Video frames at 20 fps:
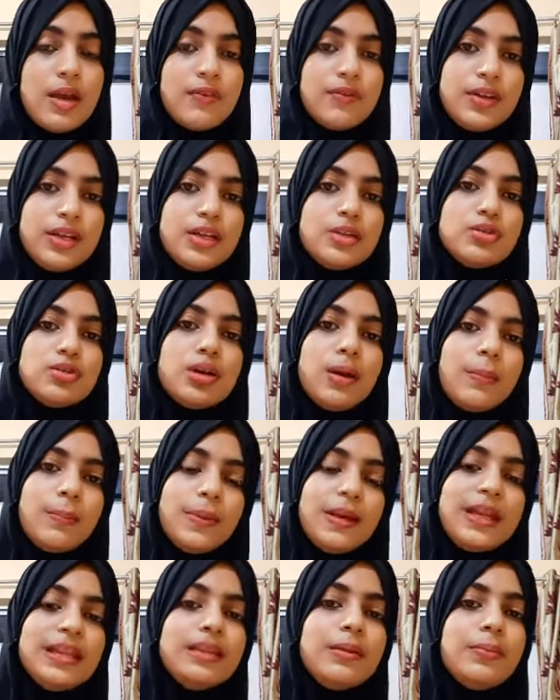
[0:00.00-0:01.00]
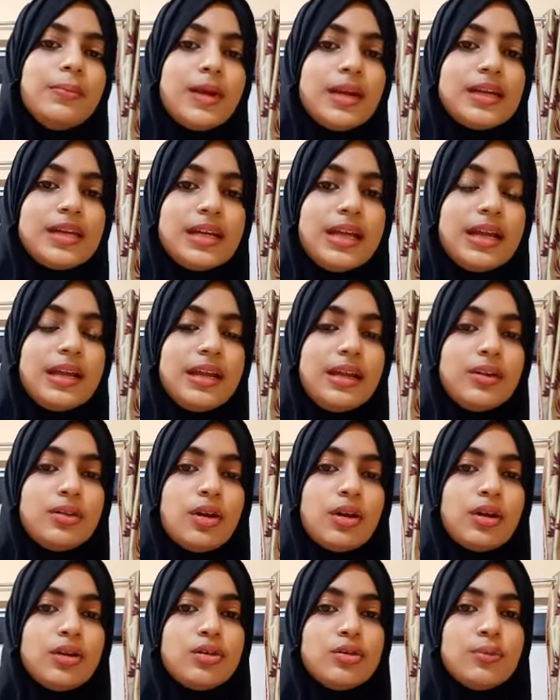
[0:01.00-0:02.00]
We need to complete the predicate in
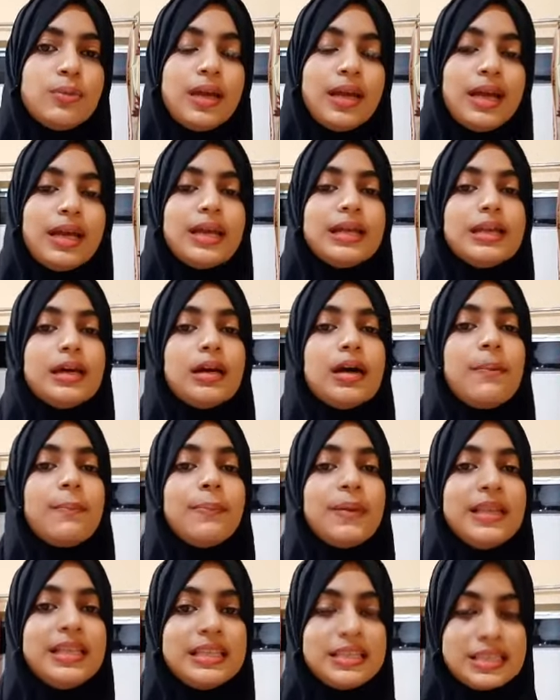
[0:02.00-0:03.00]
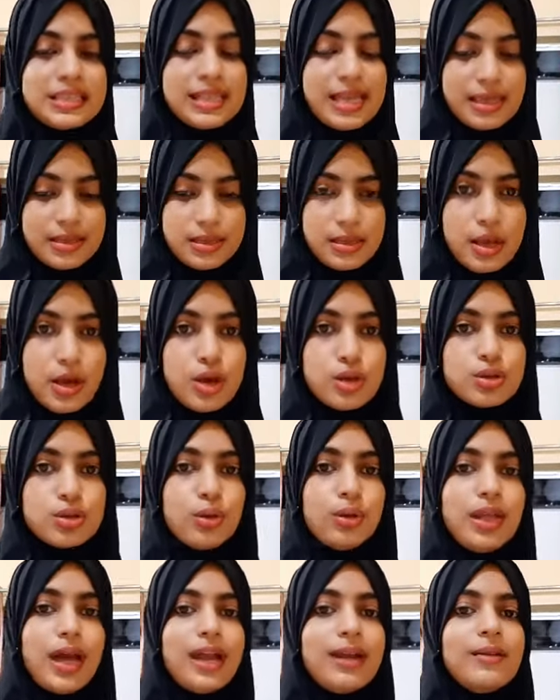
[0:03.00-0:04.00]
order to make it a complete sense.
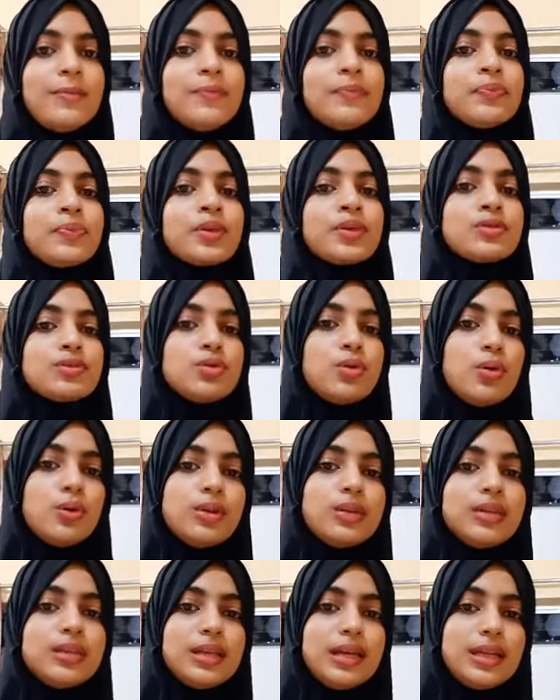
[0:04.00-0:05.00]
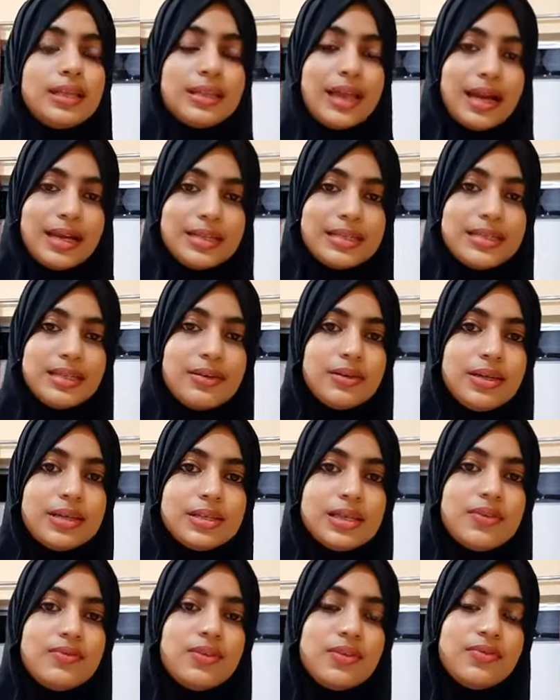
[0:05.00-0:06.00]
So that is the
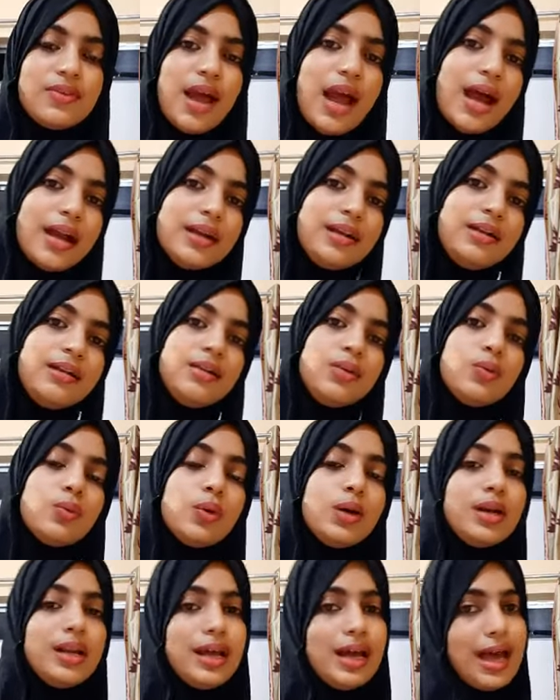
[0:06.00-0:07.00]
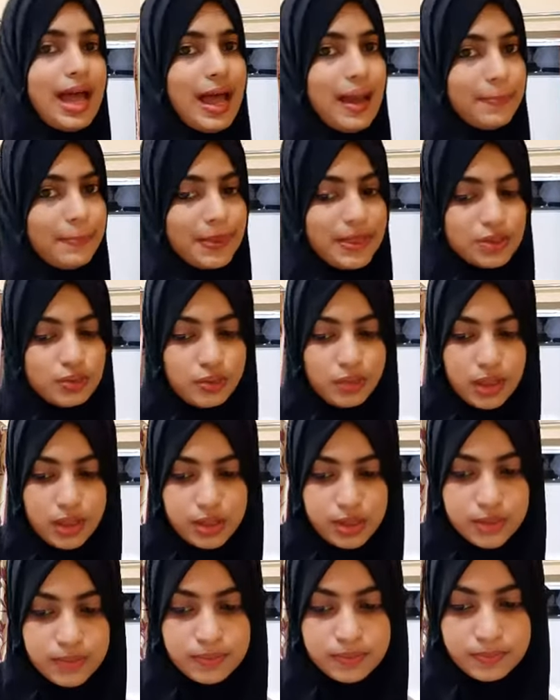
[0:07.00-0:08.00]
reason we've added the word happy to it.